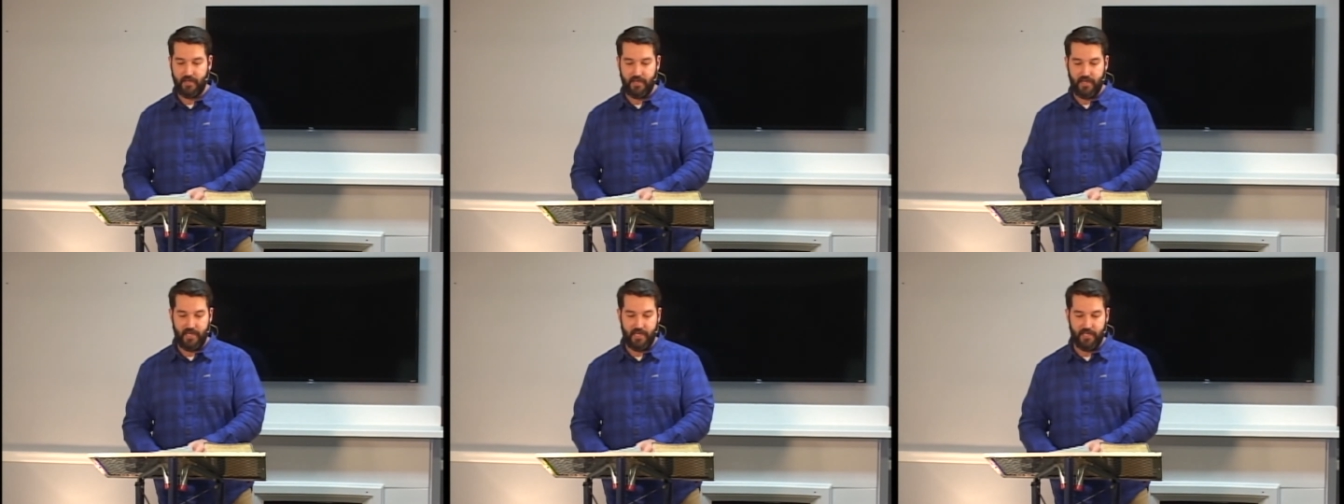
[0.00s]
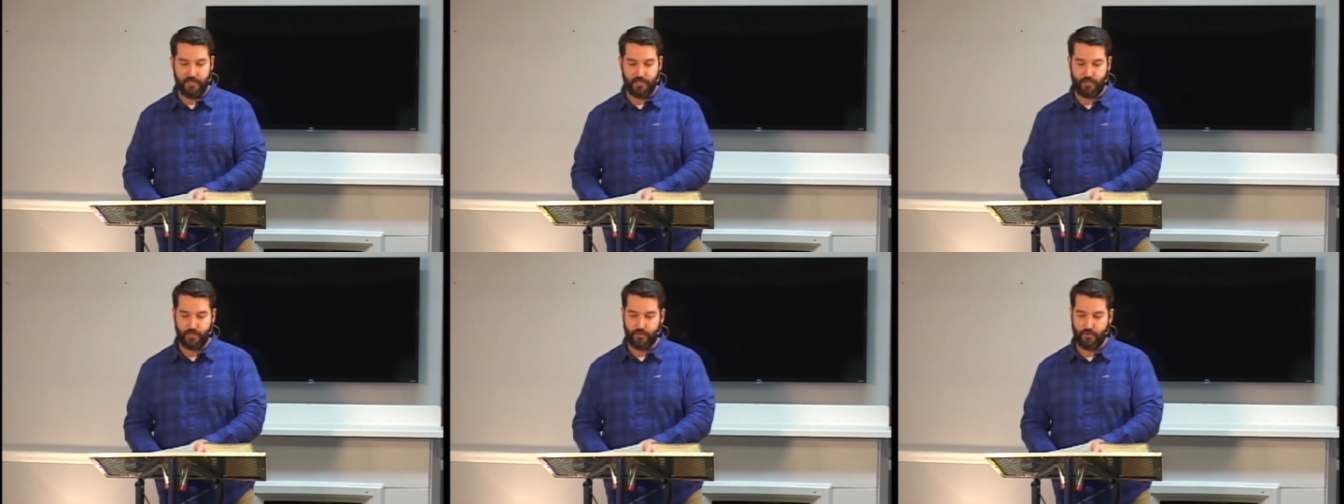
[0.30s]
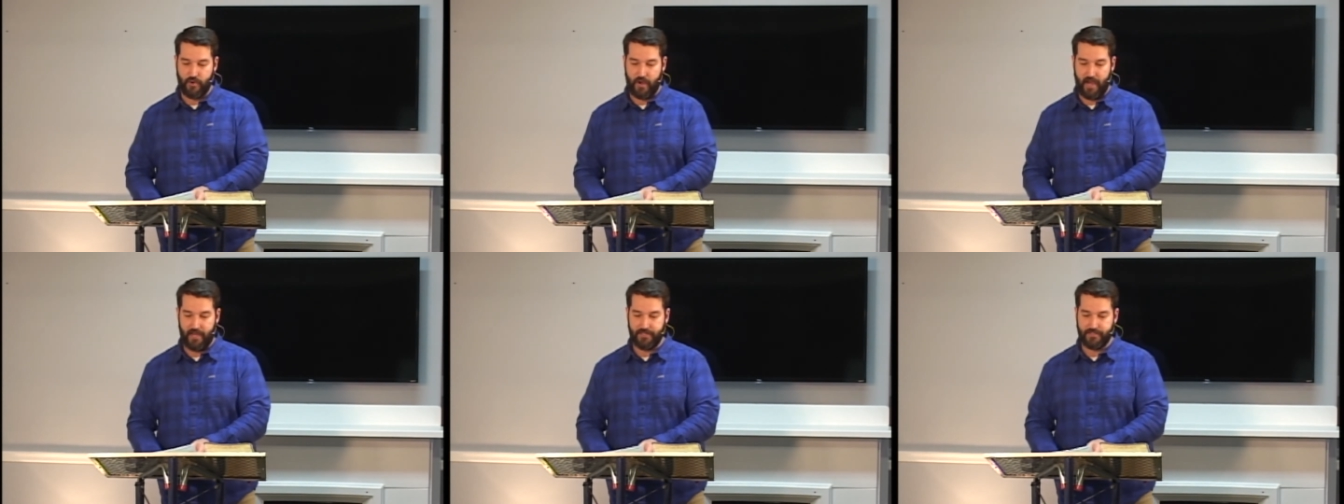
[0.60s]
in
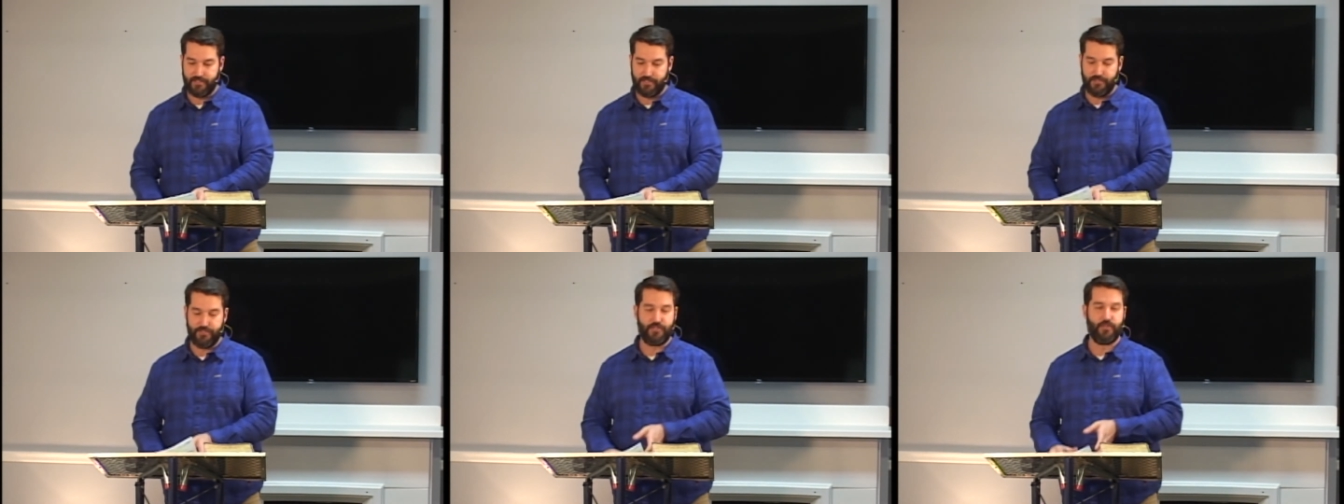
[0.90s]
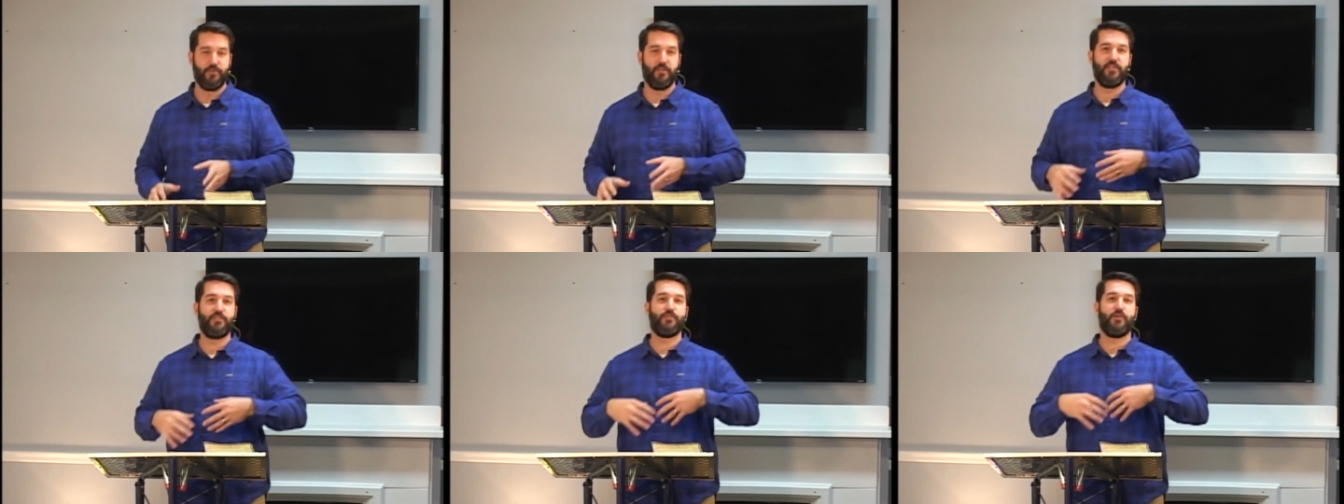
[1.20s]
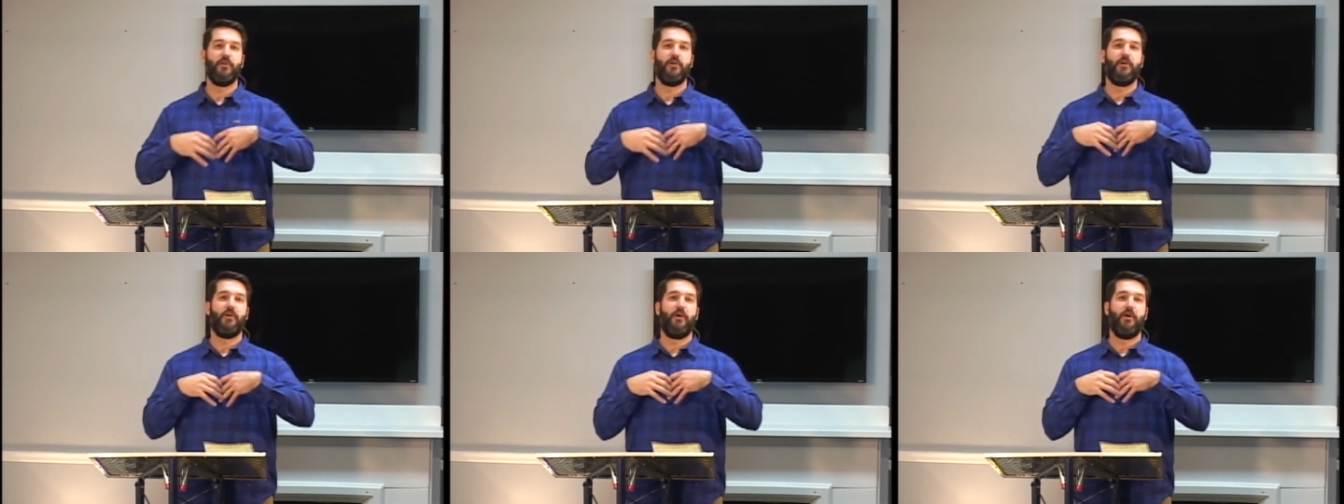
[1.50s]
Christ. So let's
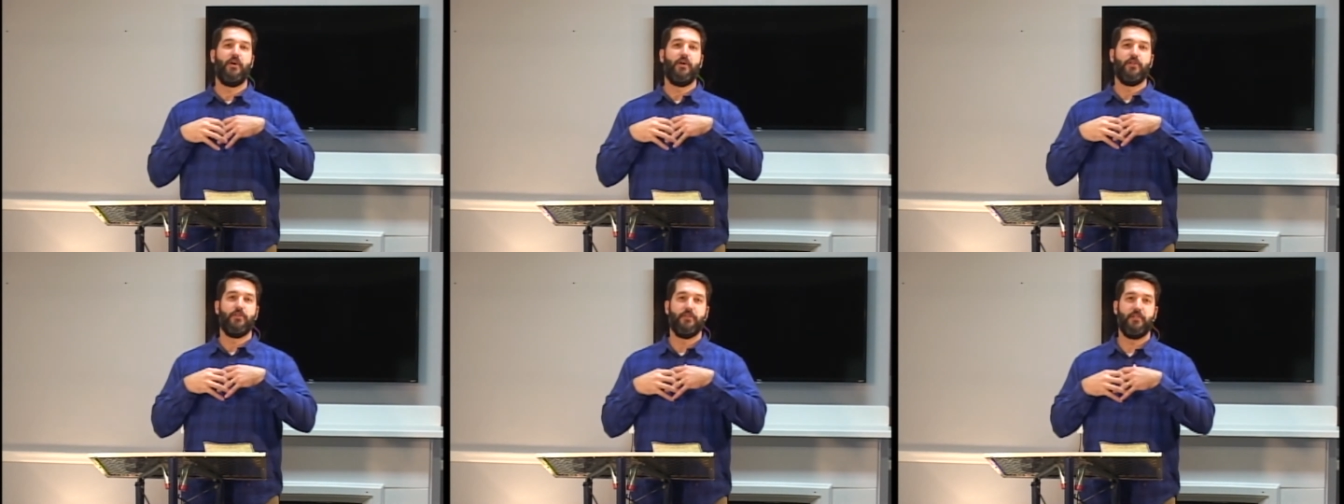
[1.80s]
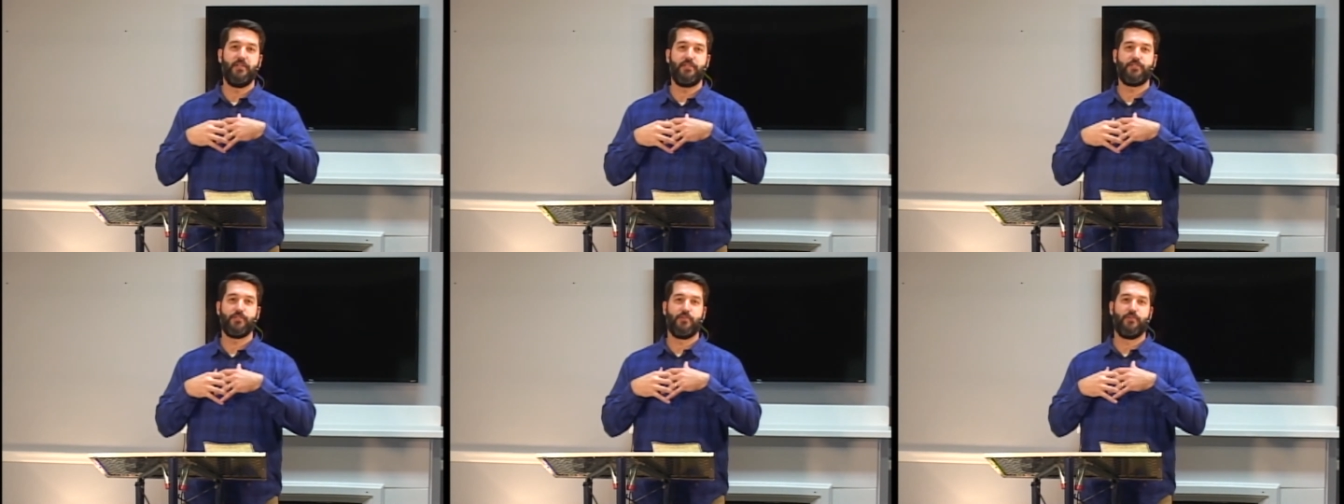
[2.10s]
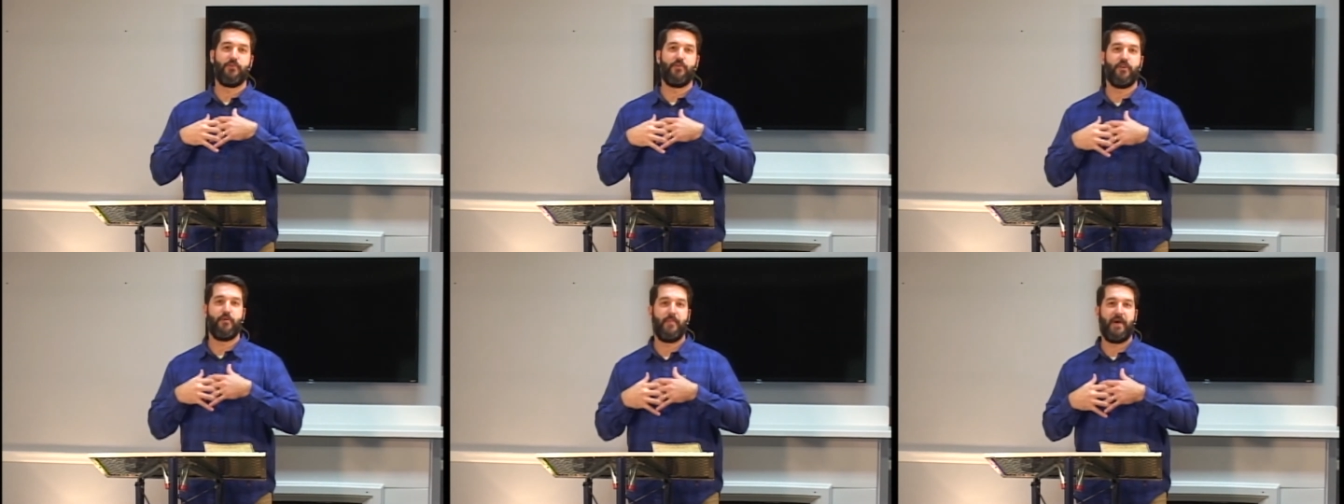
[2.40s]
let's
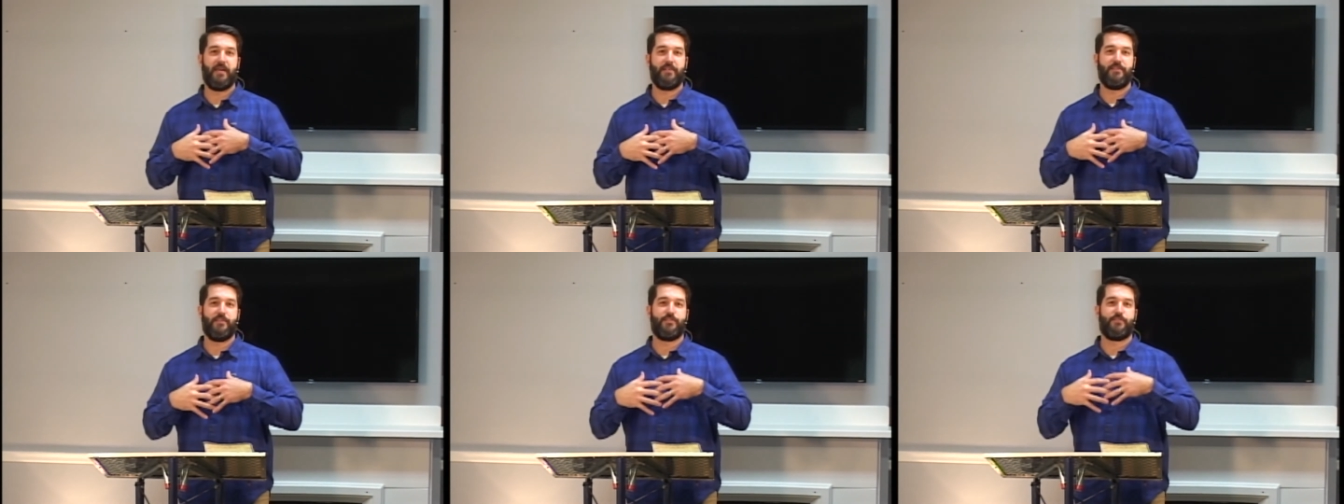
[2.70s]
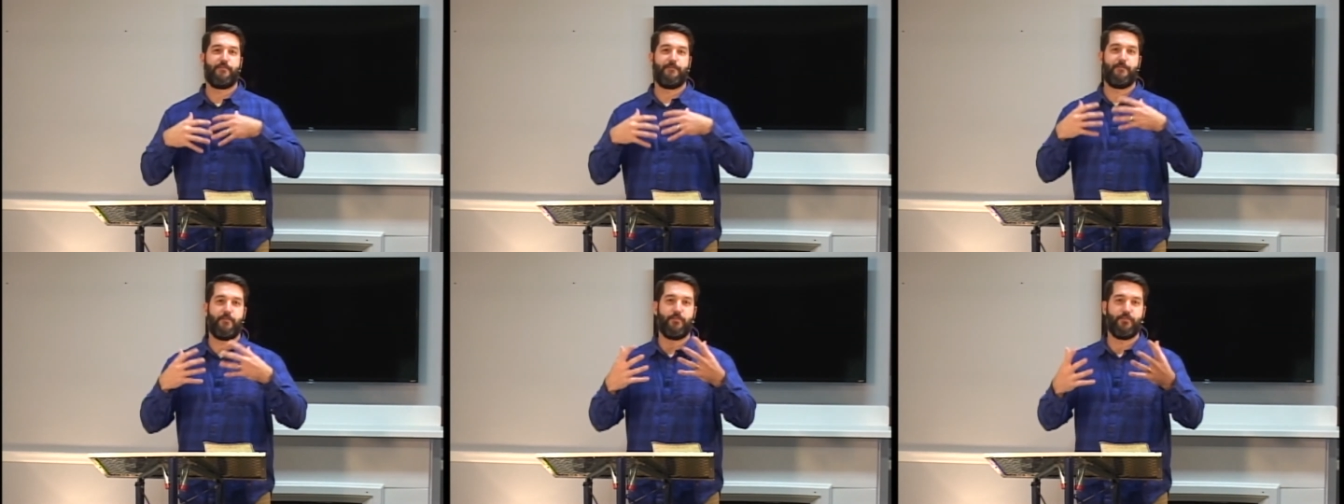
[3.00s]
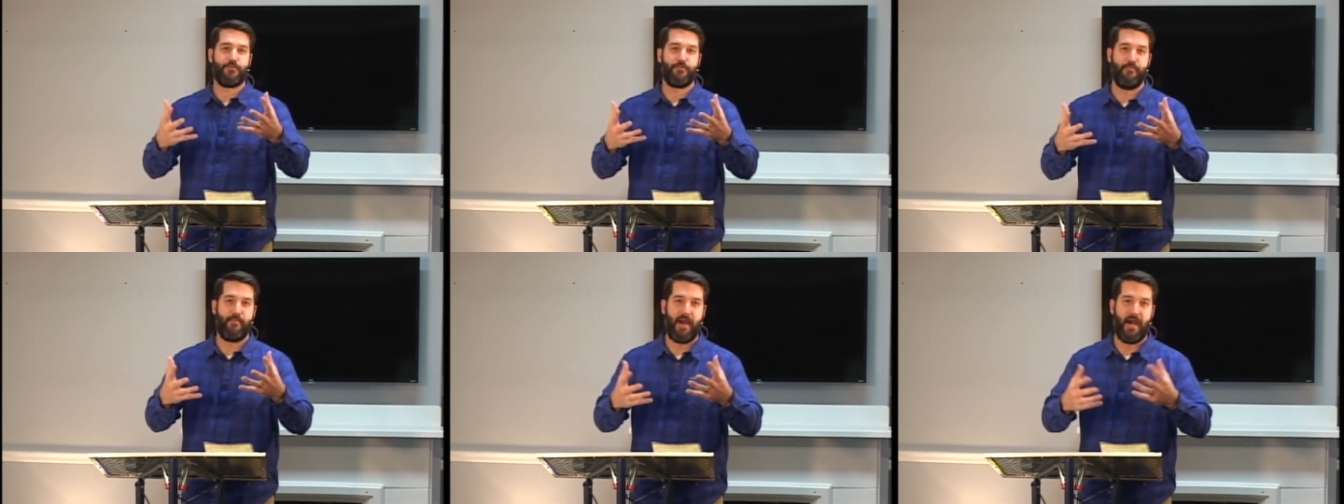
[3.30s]
learn about this
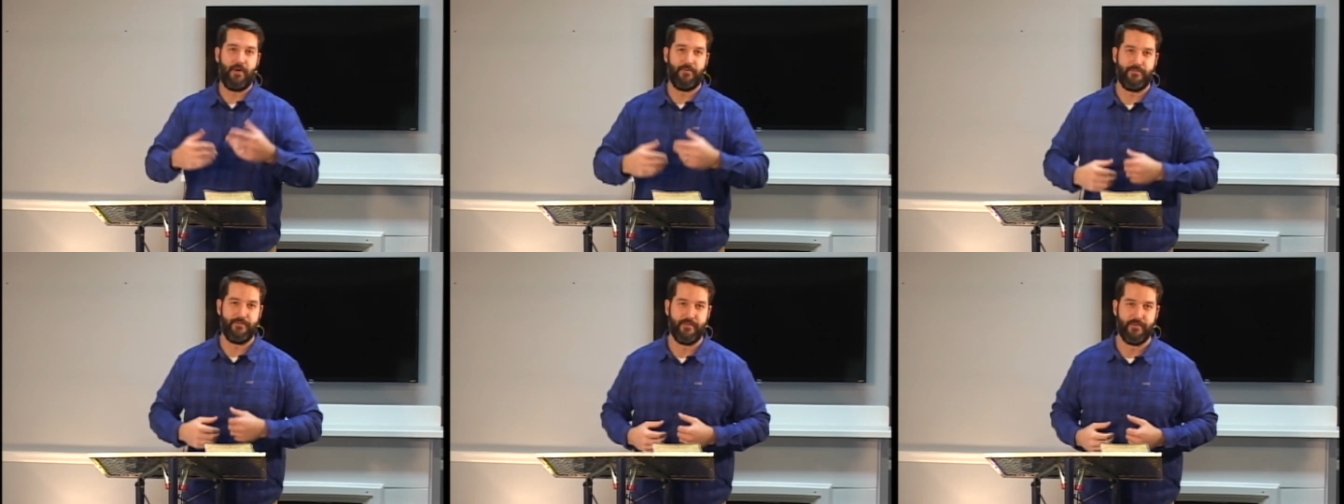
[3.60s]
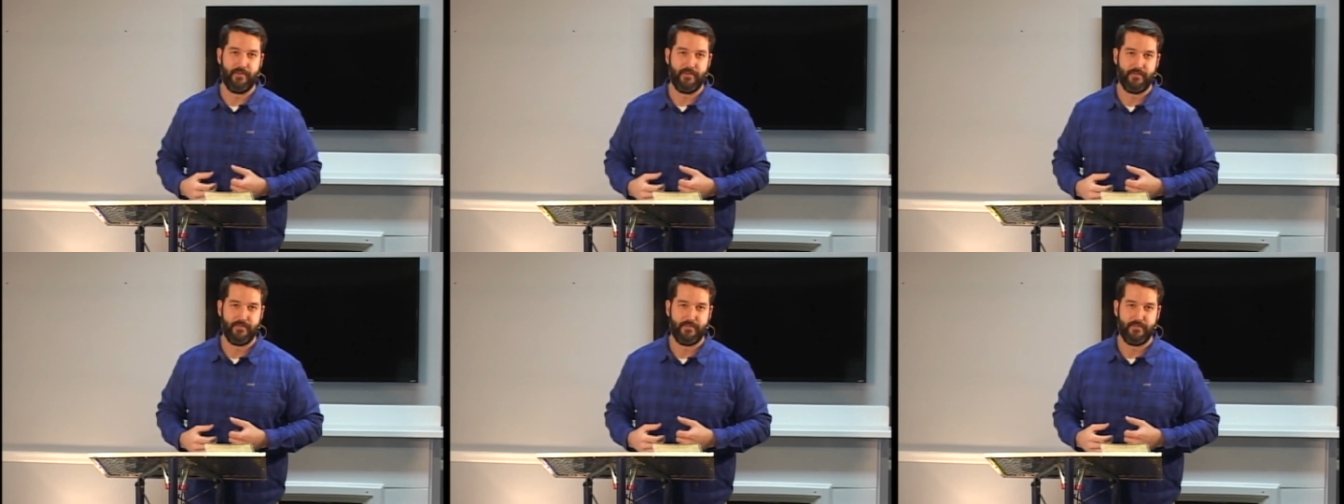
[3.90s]
first mountain